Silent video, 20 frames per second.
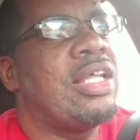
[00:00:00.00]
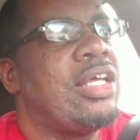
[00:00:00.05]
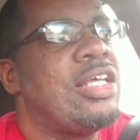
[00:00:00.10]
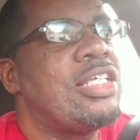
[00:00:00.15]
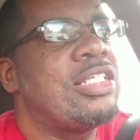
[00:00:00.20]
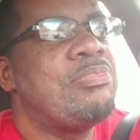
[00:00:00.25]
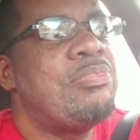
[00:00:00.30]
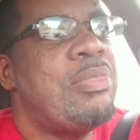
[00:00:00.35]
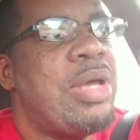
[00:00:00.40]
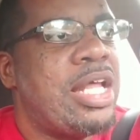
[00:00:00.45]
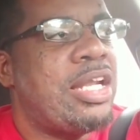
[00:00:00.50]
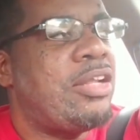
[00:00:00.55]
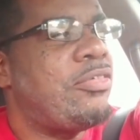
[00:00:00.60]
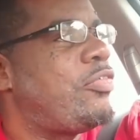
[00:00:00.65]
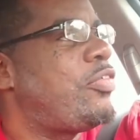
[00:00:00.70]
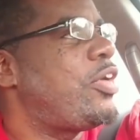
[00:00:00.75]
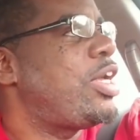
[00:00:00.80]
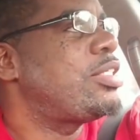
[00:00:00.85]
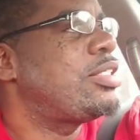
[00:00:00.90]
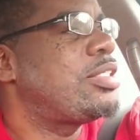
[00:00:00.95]
It's
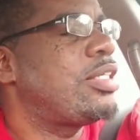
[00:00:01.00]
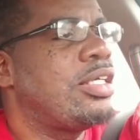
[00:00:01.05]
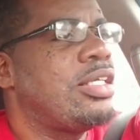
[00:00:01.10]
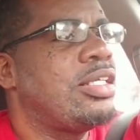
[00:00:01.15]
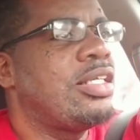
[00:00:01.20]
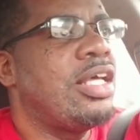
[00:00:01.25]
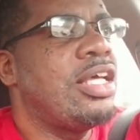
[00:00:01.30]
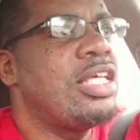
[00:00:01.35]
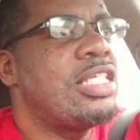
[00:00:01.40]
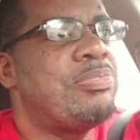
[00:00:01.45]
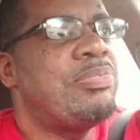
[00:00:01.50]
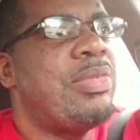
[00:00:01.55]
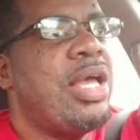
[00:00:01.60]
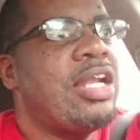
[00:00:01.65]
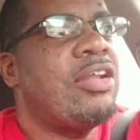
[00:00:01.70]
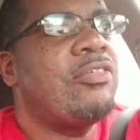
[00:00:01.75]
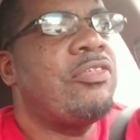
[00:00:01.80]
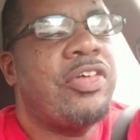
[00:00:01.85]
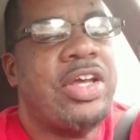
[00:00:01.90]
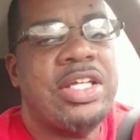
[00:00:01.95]
manifesting. It's
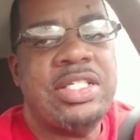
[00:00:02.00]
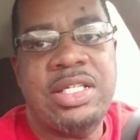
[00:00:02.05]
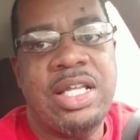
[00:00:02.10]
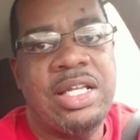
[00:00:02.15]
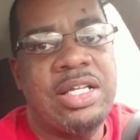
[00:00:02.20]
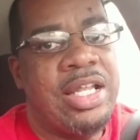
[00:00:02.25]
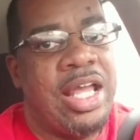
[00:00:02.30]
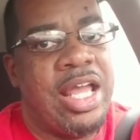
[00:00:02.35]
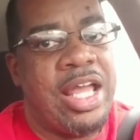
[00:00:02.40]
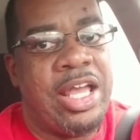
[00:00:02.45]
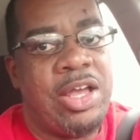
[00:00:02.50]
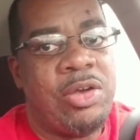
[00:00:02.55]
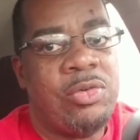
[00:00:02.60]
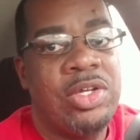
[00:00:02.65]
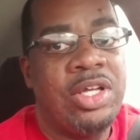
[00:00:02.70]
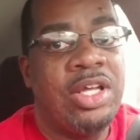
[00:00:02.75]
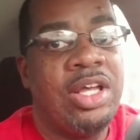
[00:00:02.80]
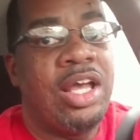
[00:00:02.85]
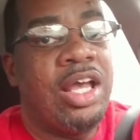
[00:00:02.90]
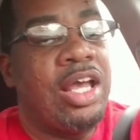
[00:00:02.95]
manifesting now.
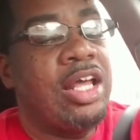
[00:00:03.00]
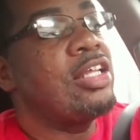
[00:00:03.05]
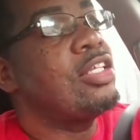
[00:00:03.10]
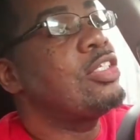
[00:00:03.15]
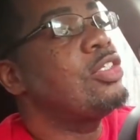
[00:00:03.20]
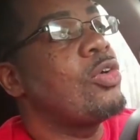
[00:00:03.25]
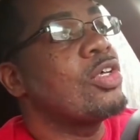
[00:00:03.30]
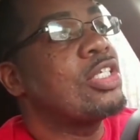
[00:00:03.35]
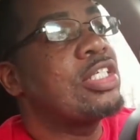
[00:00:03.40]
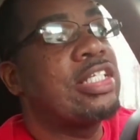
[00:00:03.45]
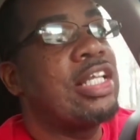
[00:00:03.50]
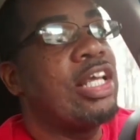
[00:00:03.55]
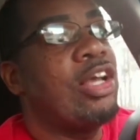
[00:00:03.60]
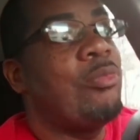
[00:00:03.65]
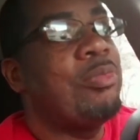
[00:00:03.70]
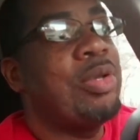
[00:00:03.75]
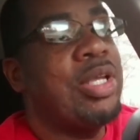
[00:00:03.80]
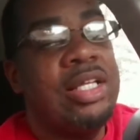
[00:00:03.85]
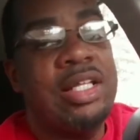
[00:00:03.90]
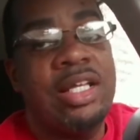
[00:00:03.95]
And it's going to still
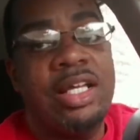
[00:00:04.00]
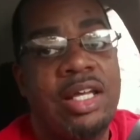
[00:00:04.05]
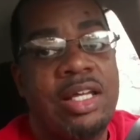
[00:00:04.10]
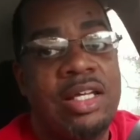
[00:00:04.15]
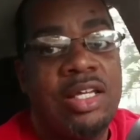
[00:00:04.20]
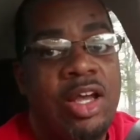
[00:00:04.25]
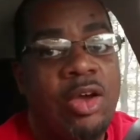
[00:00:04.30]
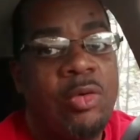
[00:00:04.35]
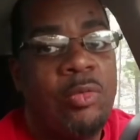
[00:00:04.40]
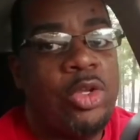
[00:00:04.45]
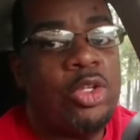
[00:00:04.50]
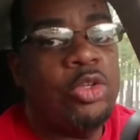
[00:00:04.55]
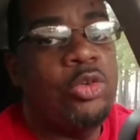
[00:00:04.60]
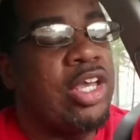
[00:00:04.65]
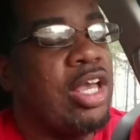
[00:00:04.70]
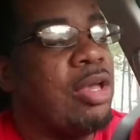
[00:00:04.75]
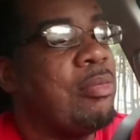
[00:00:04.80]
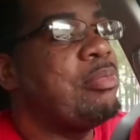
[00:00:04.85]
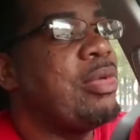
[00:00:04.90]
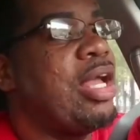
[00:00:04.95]
be there when you
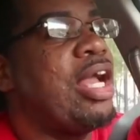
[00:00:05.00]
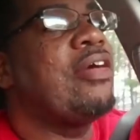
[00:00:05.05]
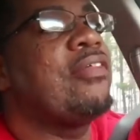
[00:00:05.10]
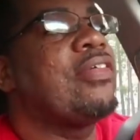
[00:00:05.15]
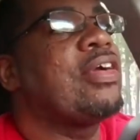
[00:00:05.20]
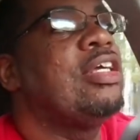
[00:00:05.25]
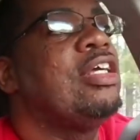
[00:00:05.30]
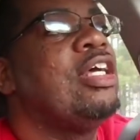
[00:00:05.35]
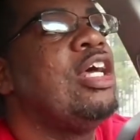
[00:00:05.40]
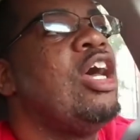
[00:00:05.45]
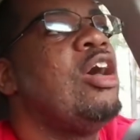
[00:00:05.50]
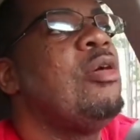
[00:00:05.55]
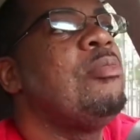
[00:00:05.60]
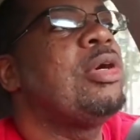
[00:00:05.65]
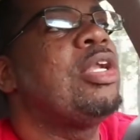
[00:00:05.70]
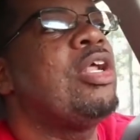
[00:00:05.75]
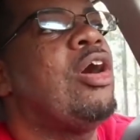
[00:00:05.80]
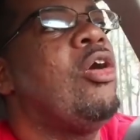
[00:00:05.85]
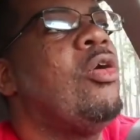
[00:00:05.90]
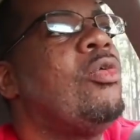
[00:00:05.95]
get married.
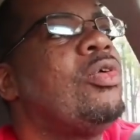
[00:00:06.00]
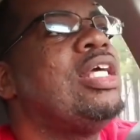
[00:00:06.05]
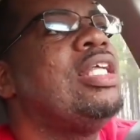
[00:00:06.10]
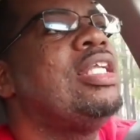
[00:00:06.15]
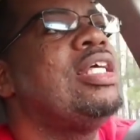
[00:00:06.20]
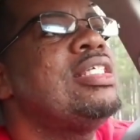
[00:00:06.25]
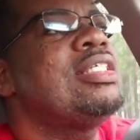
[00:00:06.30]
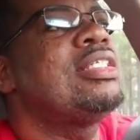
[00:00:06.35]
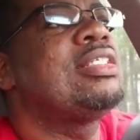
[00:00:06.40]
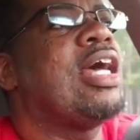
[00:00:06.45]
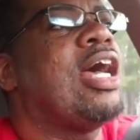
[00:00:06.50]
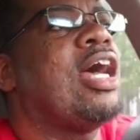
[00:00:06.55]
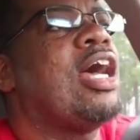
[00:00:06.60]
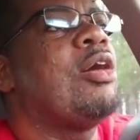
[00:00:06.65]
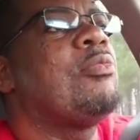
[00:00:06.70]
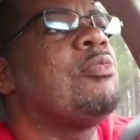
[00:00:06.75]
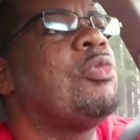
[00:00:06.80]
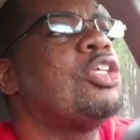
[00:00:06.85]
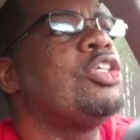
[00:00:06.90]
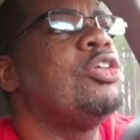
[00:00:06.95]
But only this
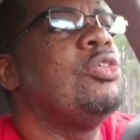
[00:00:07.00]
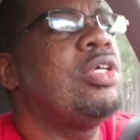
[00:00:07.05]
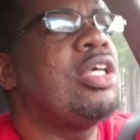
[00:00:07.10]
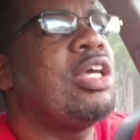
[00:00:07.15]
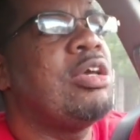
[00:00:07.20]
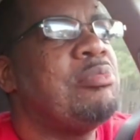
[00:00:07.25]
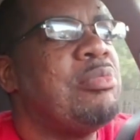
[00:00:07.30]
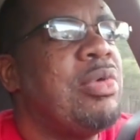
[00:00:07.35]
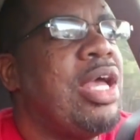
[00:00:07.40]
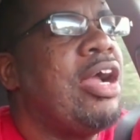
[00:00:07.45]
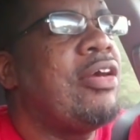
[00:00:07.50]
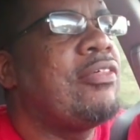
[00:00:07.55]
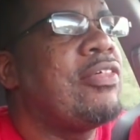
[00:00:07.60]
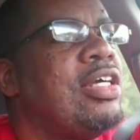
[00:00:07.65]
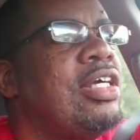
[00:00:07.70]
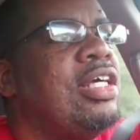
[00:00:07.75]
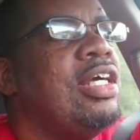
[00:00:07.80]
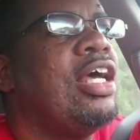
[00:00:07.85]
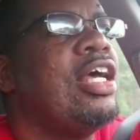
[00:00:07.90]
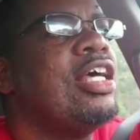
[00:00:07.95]
time when you get
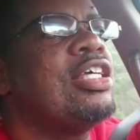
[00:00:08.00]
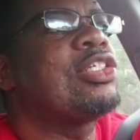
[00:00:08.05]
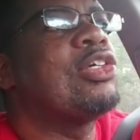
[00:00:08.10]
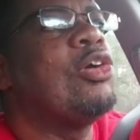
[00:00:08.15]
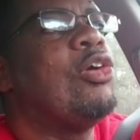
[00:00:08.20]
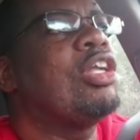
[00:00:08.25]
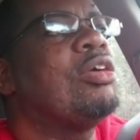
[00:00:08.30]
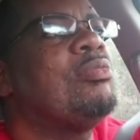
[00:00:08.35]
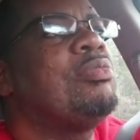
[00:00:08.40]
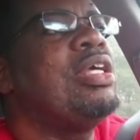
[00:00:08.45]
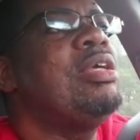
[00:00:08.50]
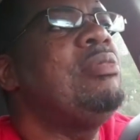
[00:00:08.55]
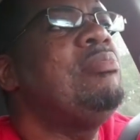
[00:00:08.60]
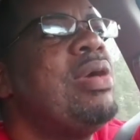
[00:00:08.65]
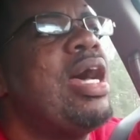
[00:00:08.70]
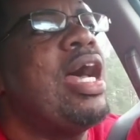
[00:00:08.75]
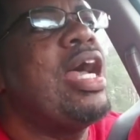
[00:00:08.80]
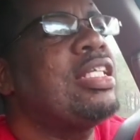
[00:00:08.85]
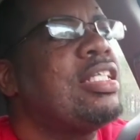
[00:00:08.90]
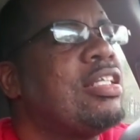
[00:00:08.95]
married, it's going to be
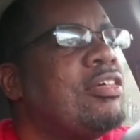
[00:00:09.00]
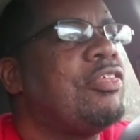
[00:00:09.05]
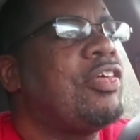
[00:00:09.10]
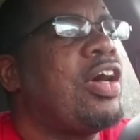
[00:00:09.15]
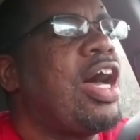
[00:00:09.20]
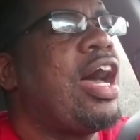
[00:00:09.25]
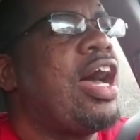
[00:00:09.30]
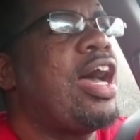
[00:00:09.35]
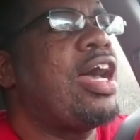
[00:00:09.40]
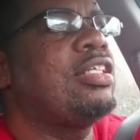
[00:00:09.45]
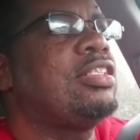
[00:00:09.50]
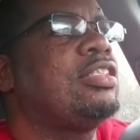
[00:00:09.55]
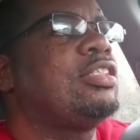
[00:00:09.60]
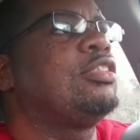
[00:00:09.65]
magnified.